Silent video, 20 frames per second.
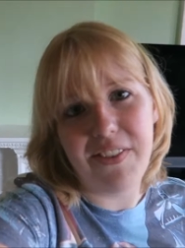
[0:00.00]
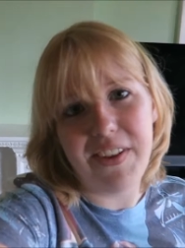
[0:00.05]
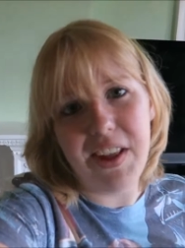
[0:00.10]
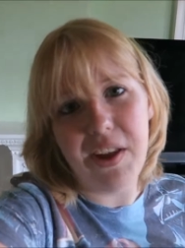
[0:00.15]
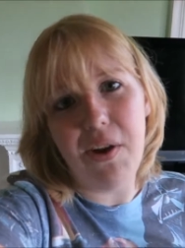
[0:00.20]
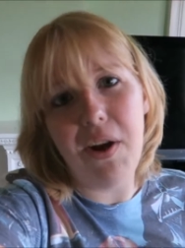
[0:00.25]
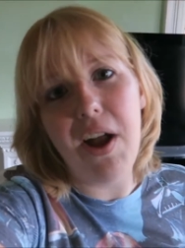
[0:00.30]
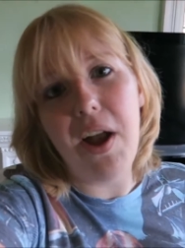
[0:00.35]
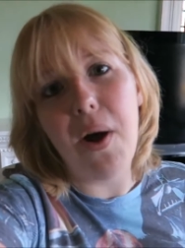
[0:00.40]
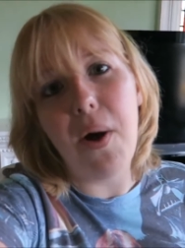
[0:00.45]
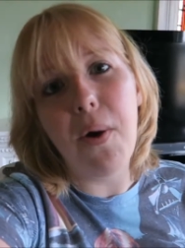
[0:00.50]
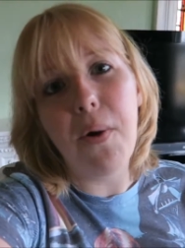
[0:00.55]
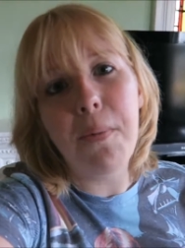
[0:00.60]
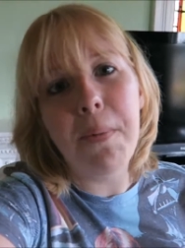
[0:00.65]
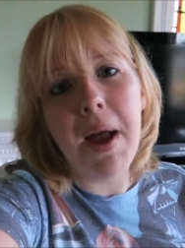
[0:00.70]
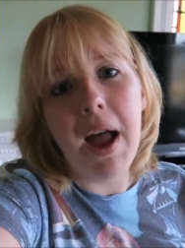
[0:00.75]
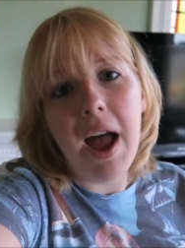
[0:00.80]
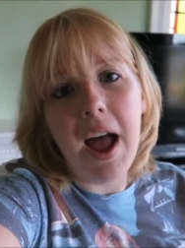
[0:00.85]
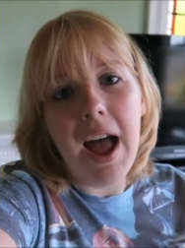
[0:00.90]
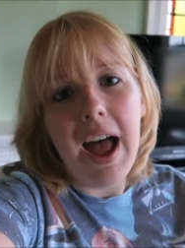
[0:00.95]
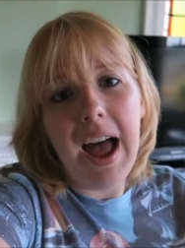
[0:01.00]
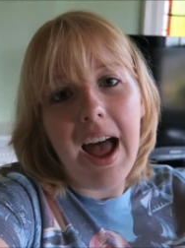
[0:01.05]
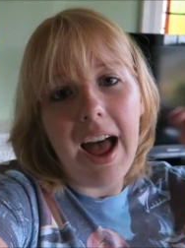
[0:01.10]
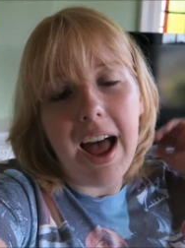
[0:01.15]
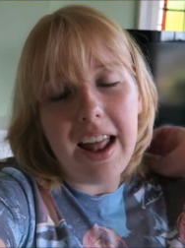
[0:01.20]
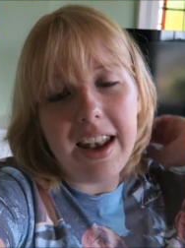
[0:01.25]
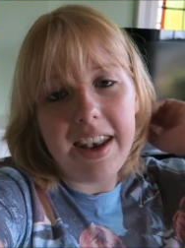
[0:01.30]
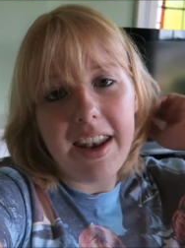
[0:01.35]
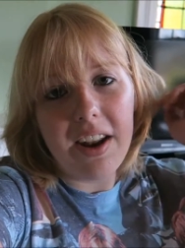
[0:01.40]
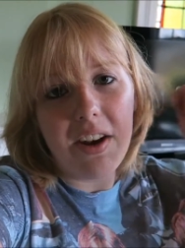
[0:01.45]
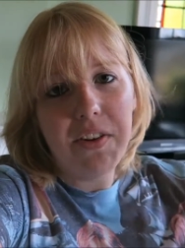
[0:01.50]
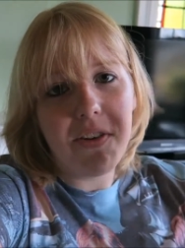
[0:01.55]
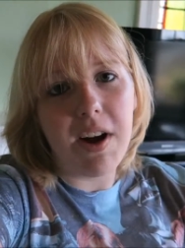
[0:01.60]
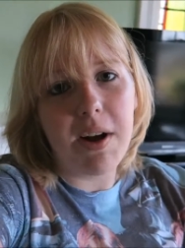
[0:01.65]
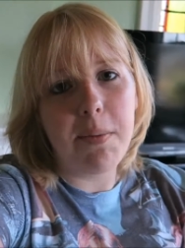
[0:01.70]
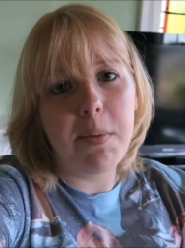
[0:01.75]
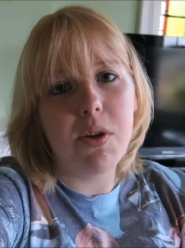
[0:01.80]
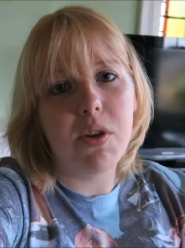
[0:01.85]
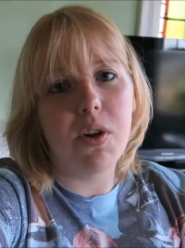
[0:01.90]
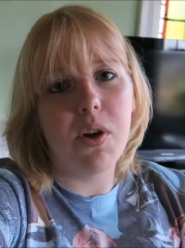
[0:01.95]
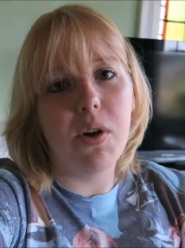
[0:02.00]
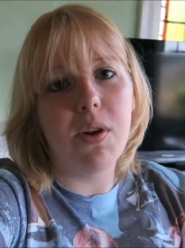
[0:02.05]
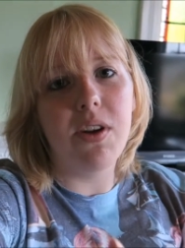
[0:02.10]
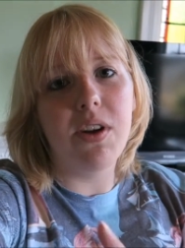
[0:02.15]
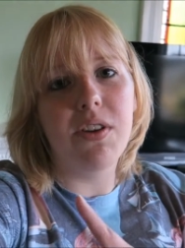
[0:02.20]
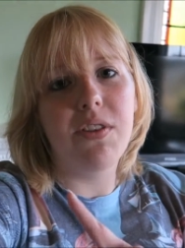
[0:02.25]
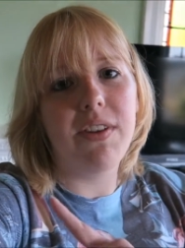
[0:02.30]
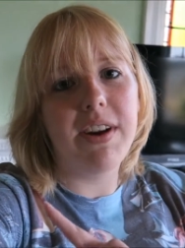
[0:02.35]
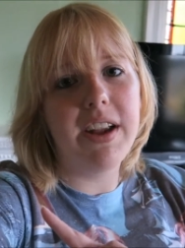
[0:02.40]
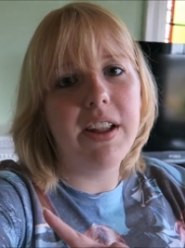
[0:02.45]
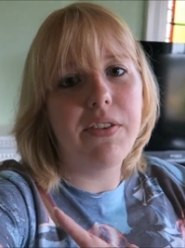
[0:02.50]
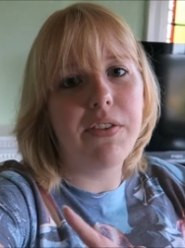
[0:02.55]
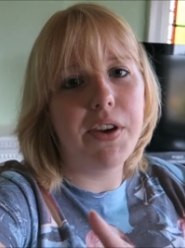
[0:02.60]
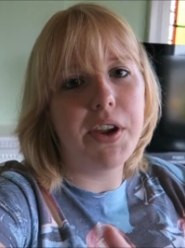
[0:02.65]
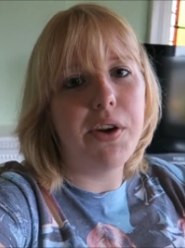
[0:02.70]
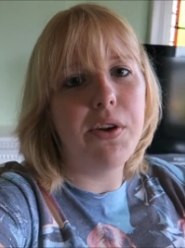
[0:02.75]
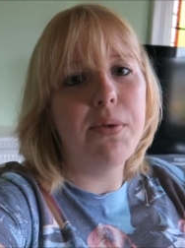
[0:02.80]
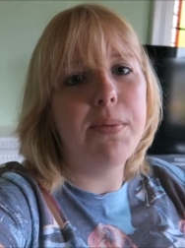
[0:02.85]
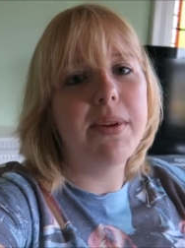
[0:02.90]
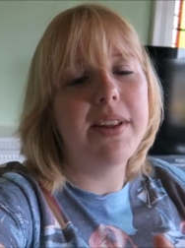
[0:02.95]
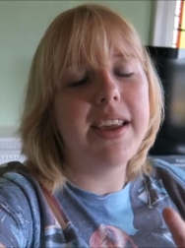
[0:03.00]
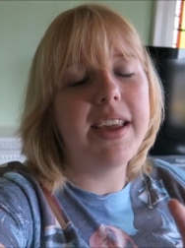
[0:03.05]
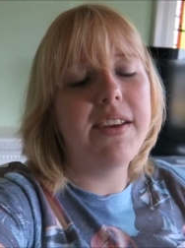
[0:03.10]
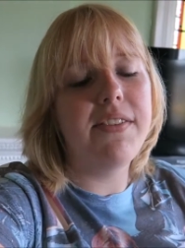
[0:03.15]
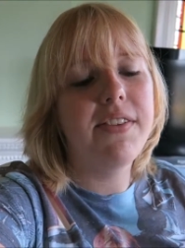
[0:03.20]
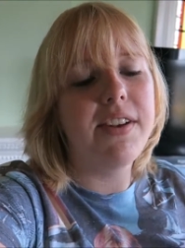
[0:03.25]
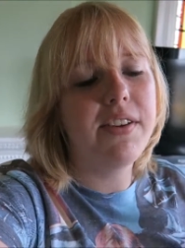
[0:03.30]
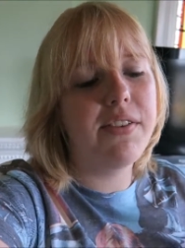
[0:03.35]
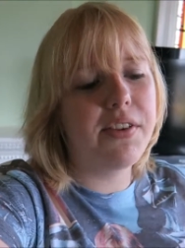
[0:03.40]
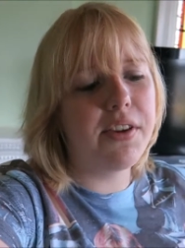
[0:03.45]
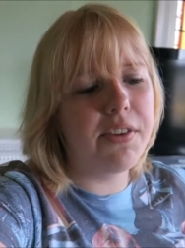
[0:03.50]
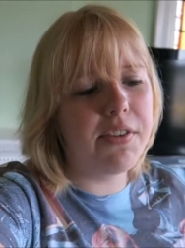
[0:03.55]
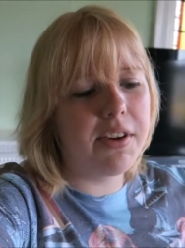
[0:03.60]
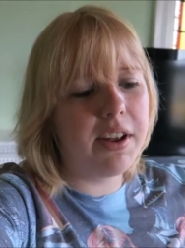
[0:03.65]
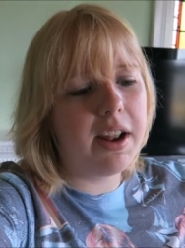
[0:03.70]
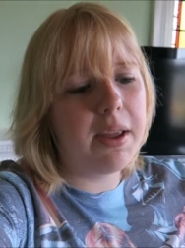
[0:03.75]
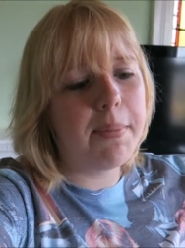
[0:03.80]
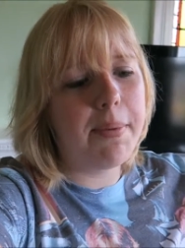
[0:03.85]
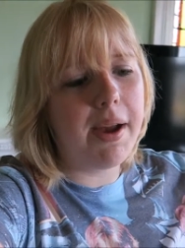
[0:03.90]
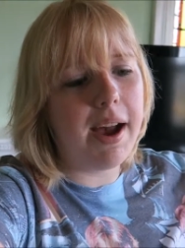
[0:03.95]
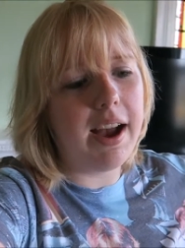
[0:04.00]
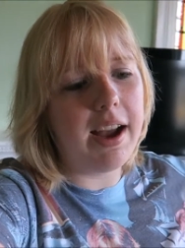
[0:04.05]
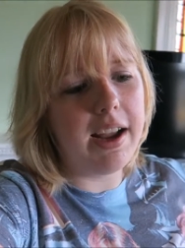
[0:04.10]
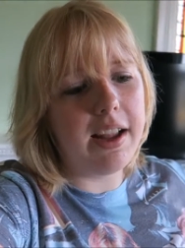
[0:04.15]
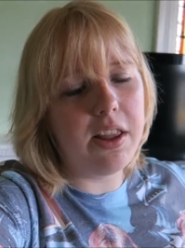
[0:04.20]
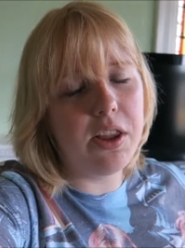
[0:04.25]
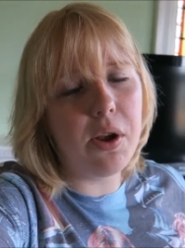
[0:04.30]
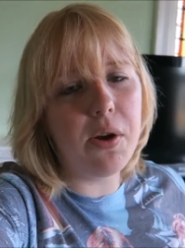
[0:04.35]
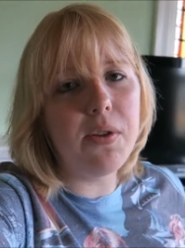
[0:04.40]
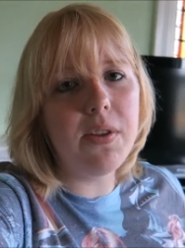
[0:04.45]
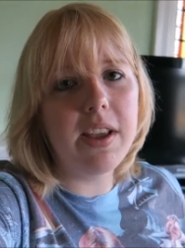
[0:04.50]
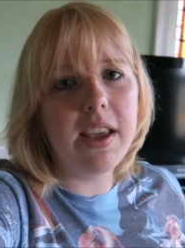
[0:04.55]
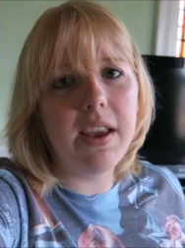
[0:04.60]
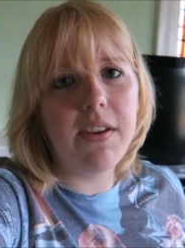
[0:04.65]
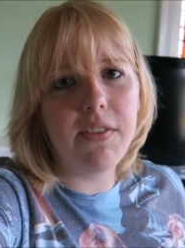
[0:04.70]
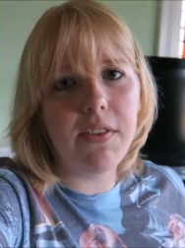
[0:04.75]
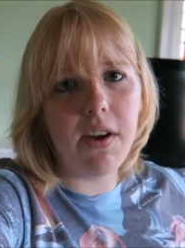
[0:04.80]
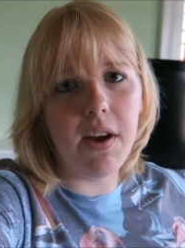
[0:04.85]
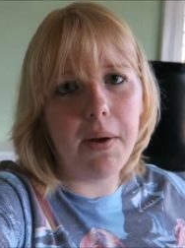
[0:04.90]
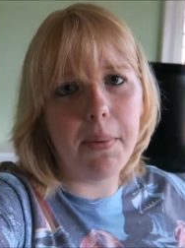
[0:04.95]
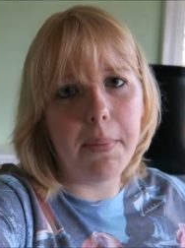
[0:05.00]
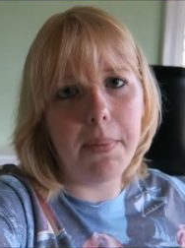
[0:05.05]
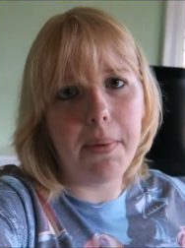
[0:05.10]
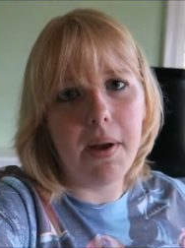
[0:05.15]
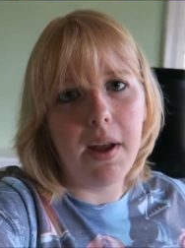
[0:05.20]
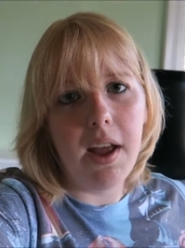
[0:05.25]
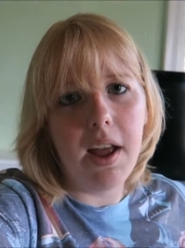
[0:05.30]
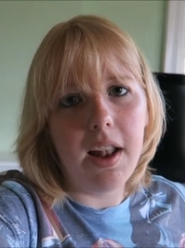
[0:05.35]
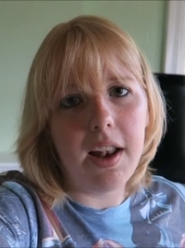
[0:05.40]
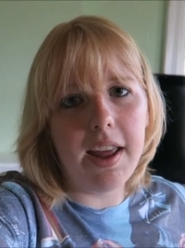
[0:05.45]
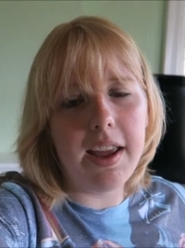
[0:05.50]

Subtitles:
this video. I hope NaNoWriMo is going great for you, but even if you're really behind, don't give up.